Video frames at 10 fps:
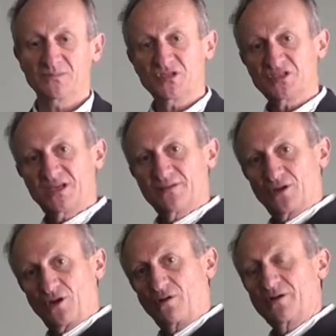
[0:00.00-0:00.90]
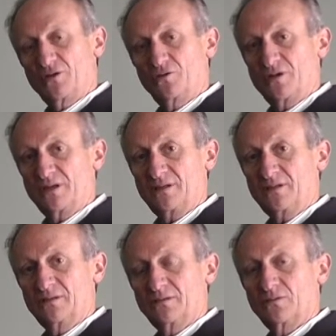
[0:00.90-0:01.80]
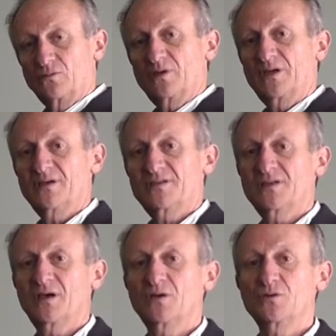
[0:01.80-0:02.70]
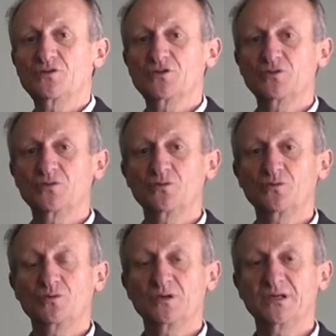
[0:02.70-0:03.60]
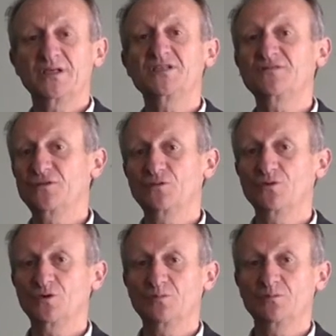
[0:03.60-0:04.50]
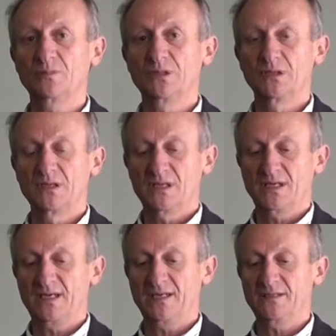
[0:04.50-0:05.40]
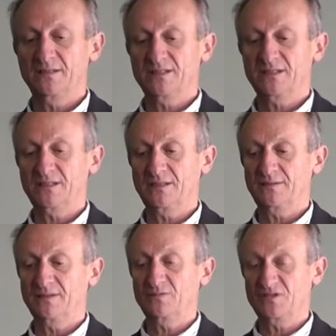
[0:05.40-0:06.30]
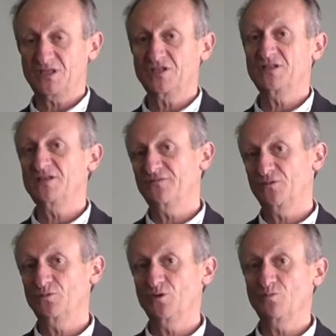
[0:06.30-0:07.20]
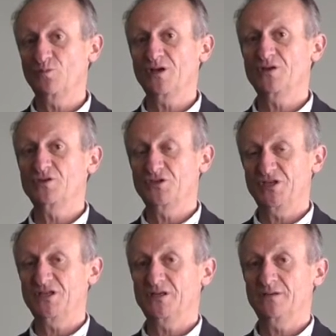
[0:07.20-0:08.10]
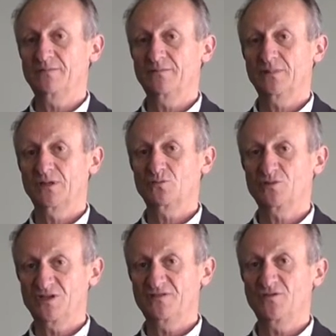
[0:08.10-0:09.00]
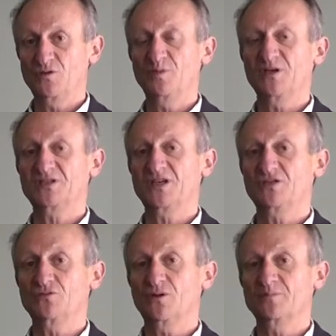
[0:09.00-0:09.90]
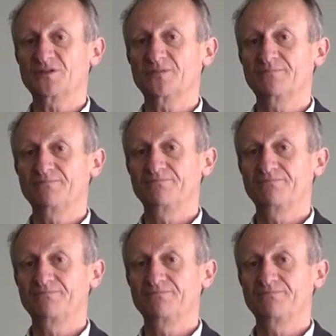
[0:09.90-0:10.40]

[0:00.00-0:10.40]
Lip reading: Just down the corridor here, we're going to go to an interview room, and it was actually the interview room where Eugenia was interviewed by Sergeant Robson.